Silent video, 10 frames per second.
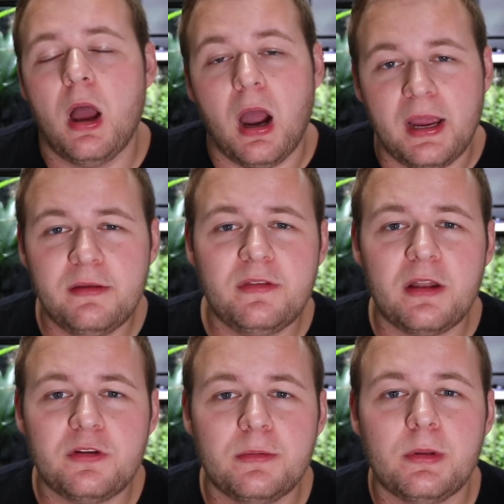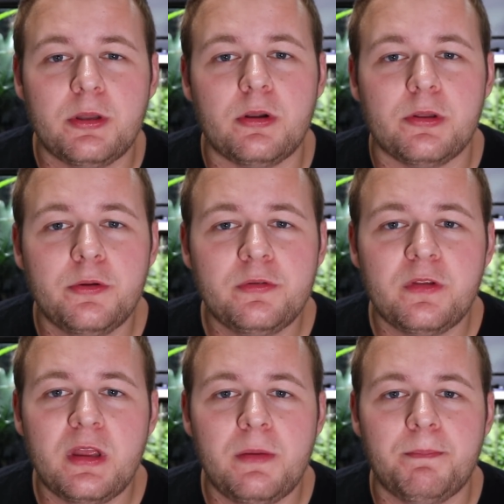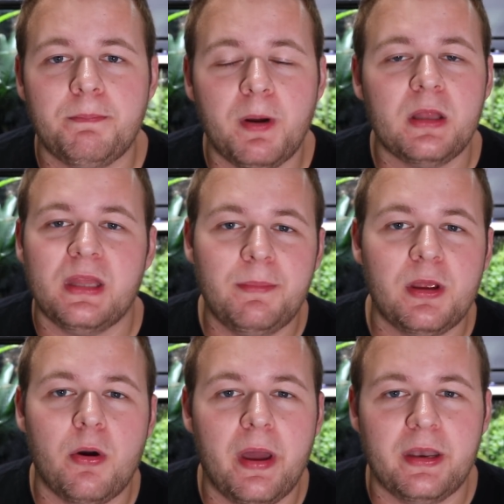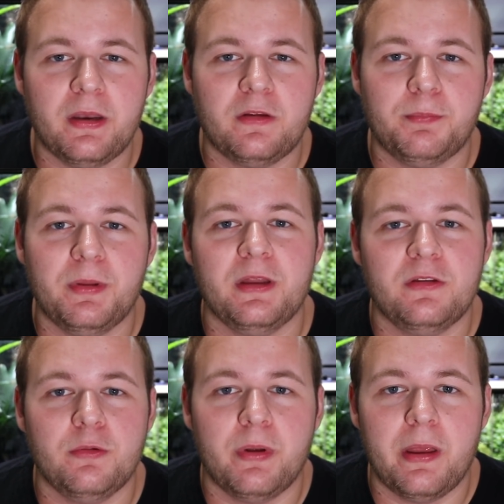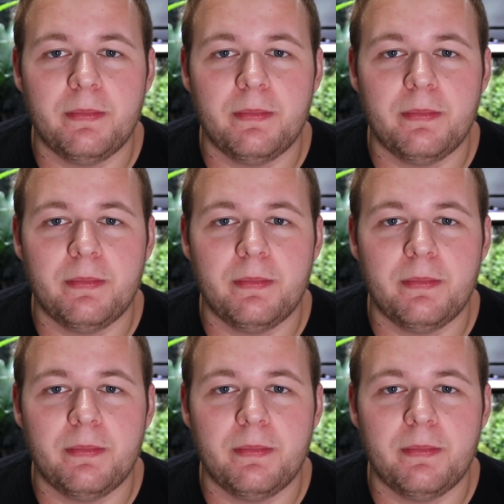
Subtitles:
I use that term a little loosely, but let me go ahead and explain to you what I